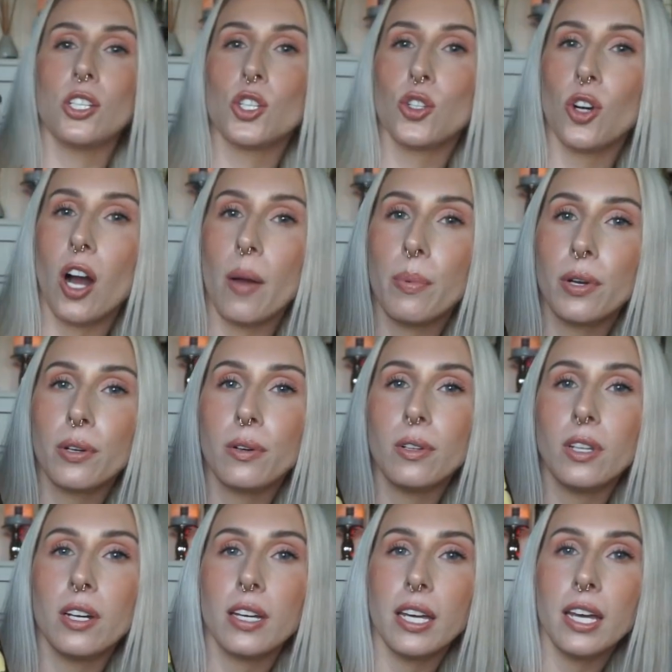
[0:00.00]
tropical
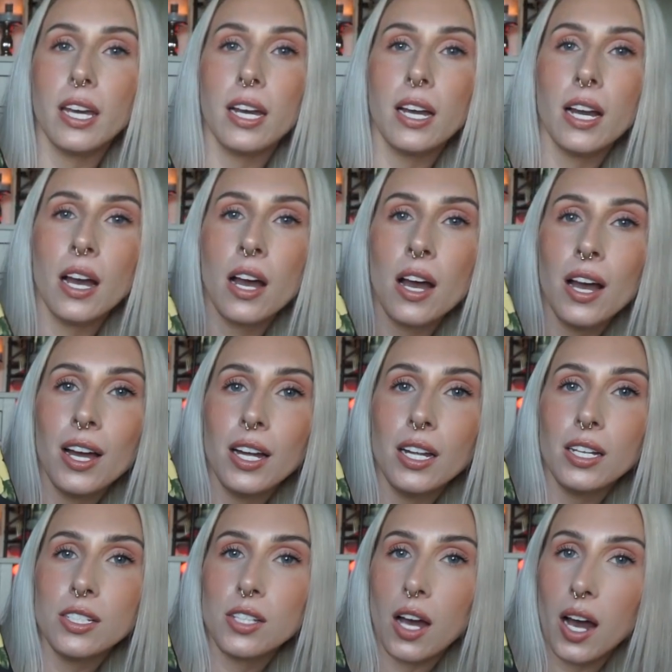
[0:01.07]
looking
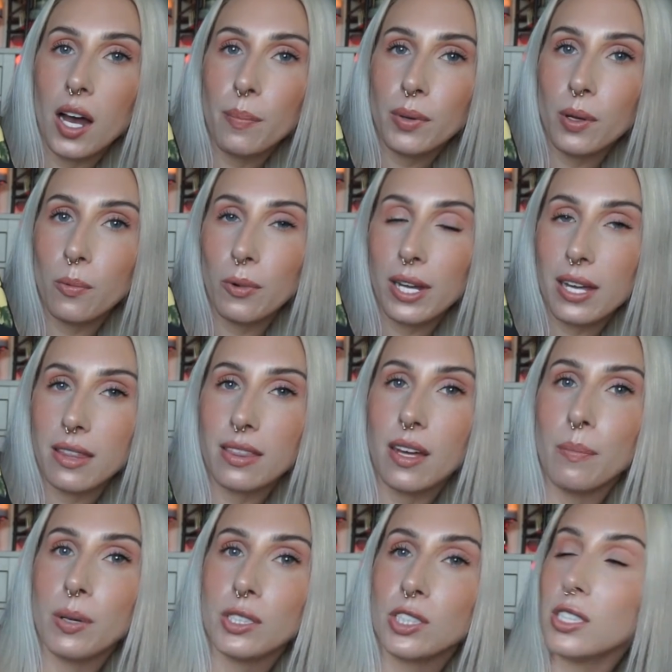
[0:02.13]
top with
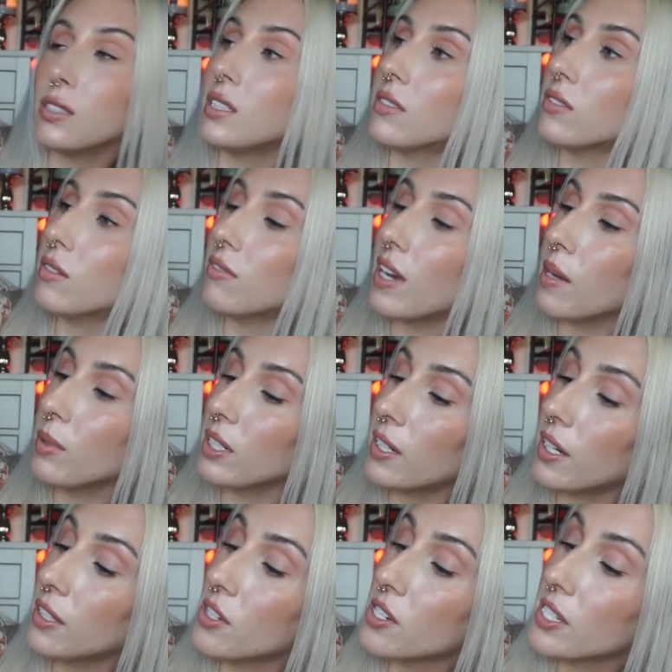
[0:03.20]
a bunch of different vibrant
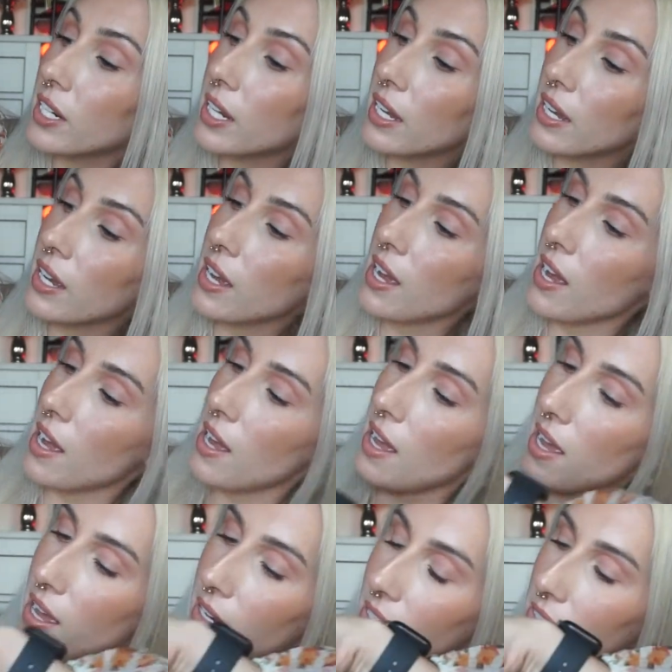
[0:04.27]
colors in it,
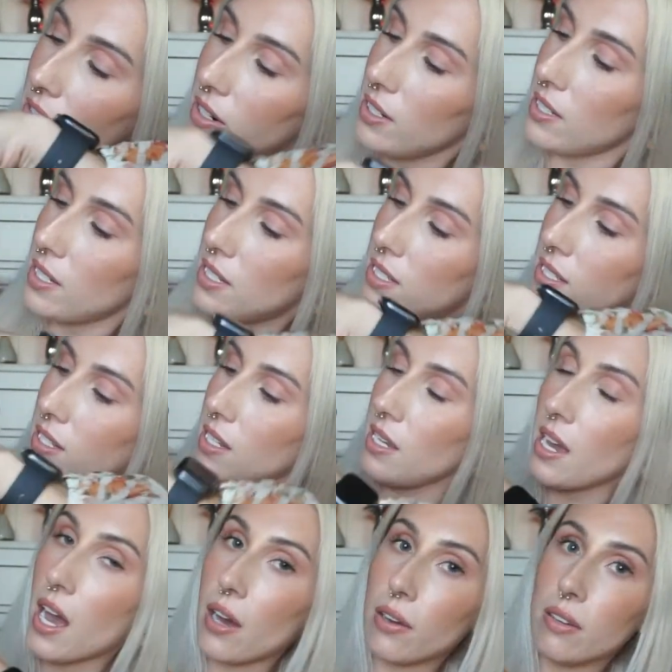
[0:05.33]
and it's hard to
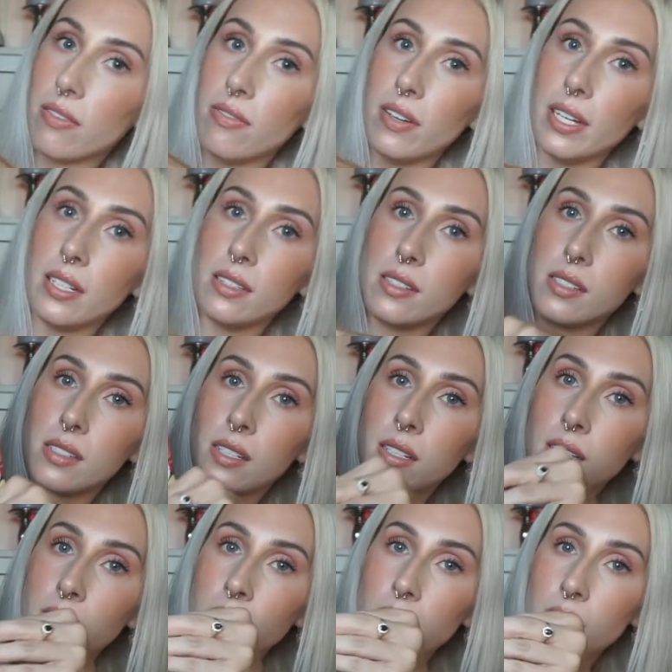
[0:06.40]
see how it fits
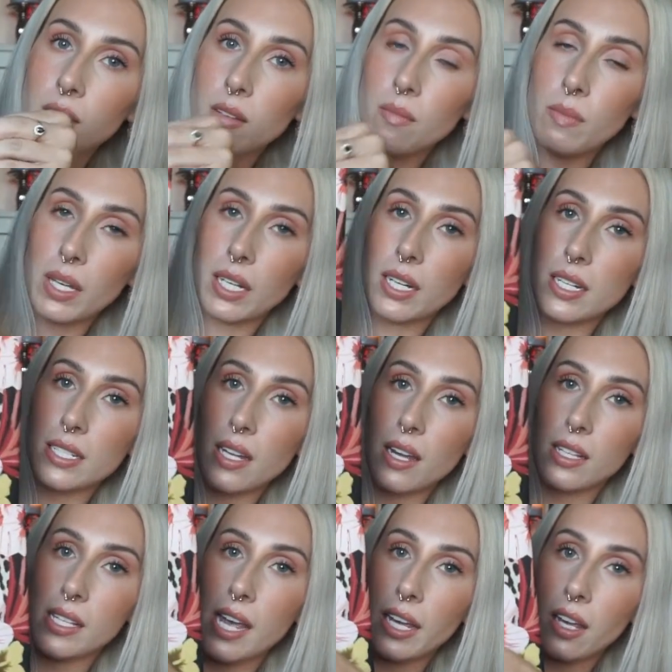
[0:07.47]
because
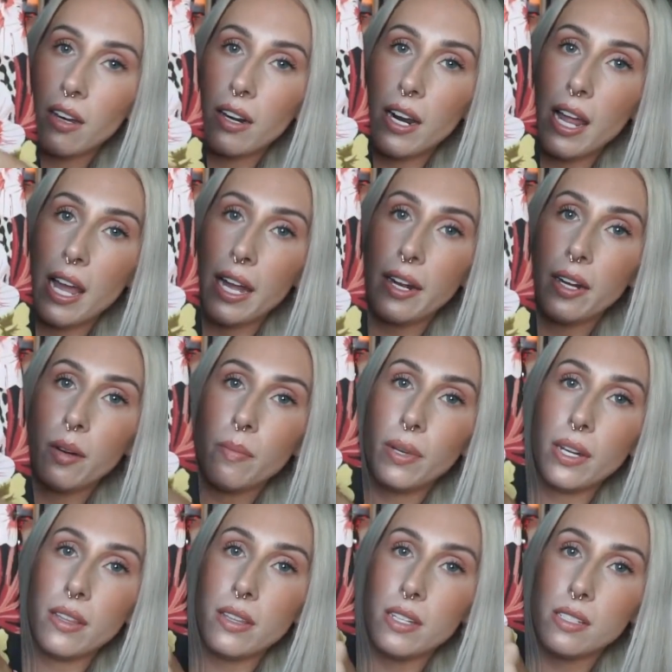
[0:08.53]
it's hanging on a hanger,
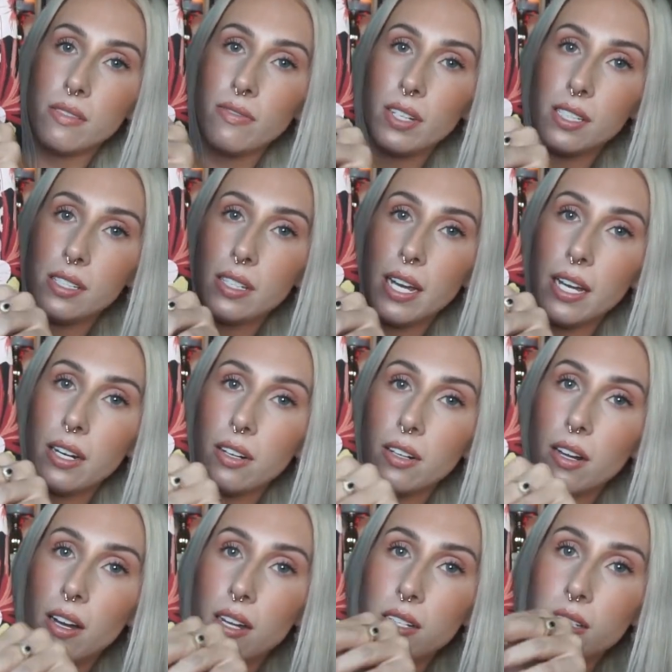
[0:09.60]
but this fits tight
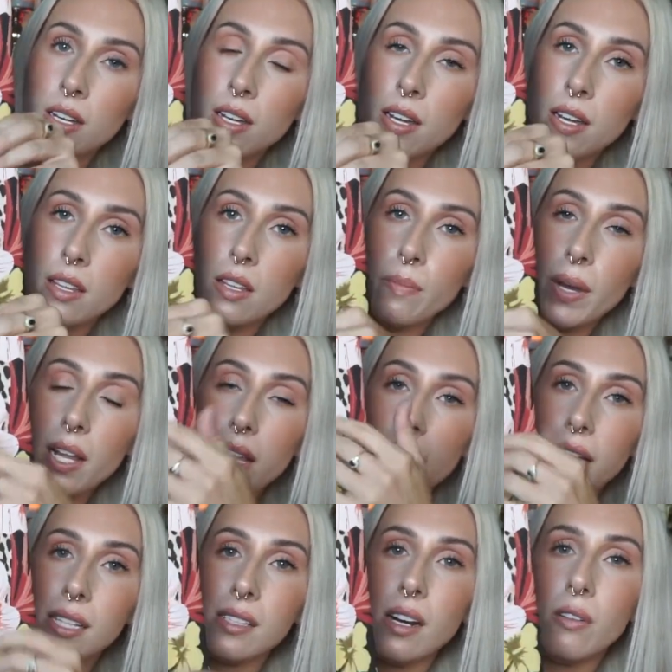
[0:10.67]
across the belly.
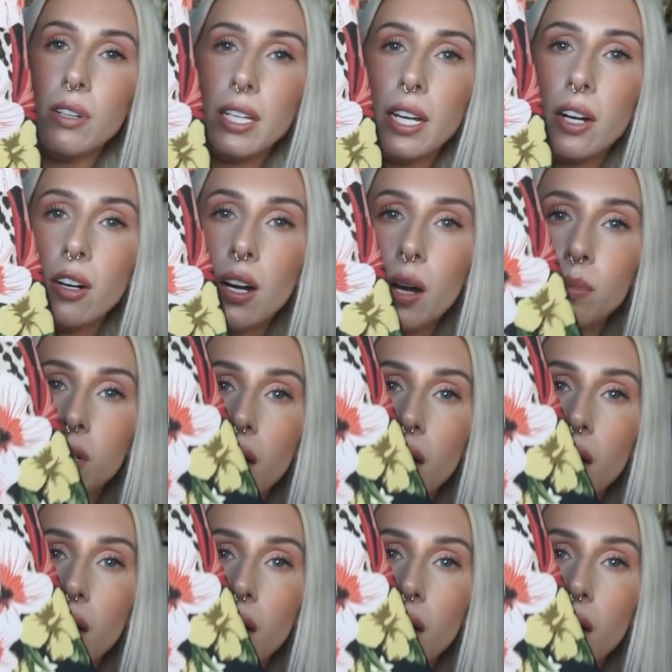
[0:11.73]
It's not really a crop